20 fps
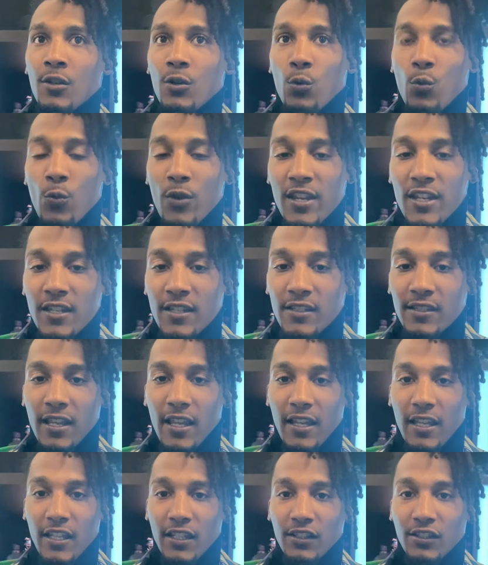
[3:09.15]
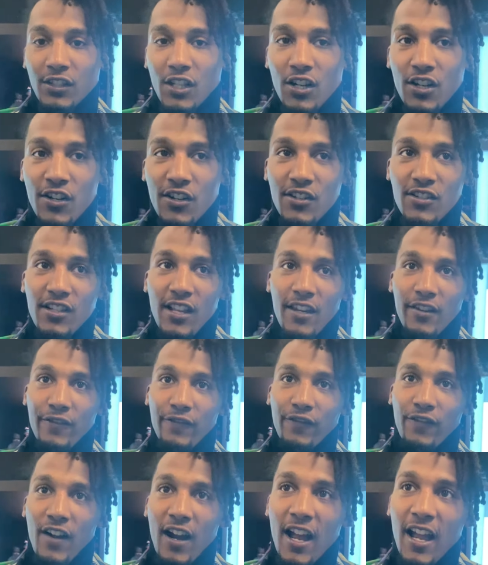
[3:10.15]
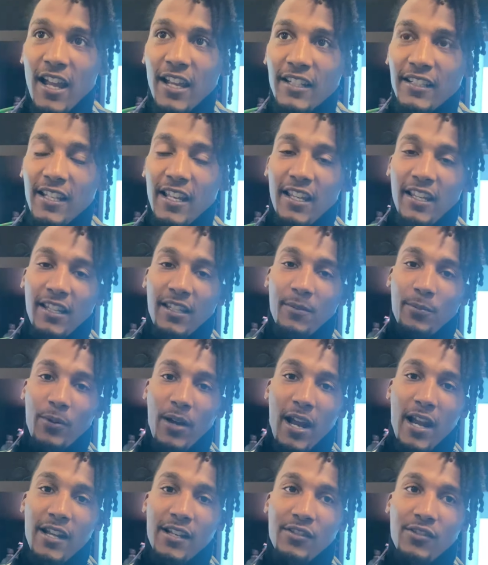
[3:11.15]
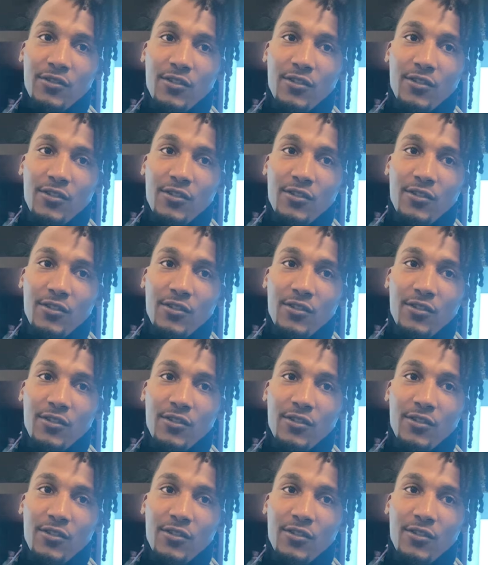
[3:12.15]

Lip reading: Wednesday, Thursday, Friday practice.